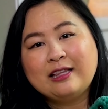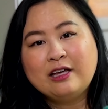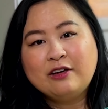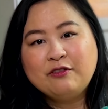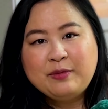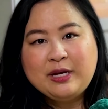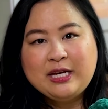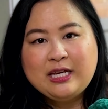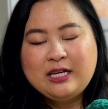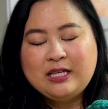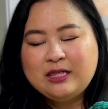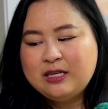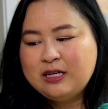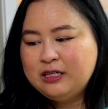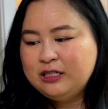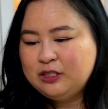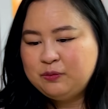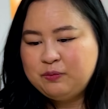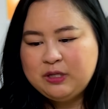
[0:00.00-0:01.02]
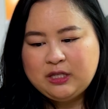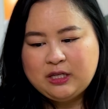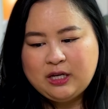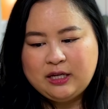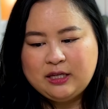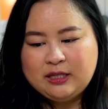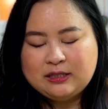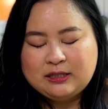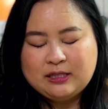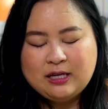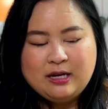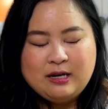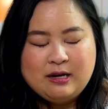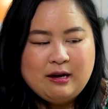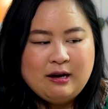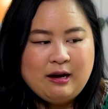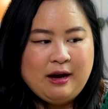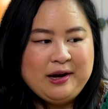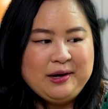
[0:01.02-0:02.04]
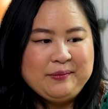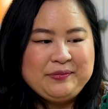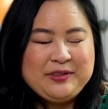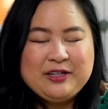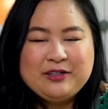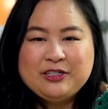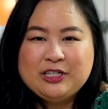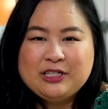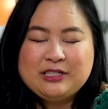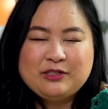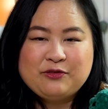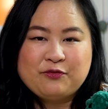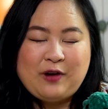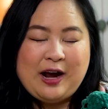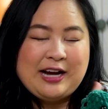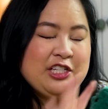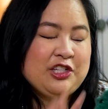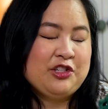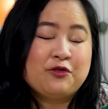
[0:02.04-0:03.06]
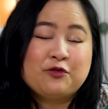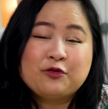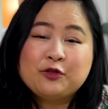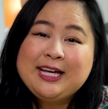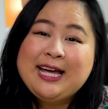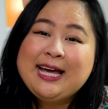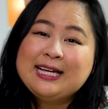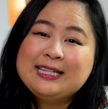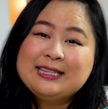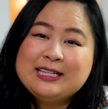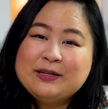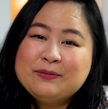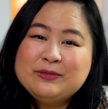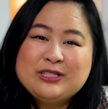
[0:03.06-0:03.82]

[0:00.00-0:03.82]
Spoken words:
love making these because I just freehand them,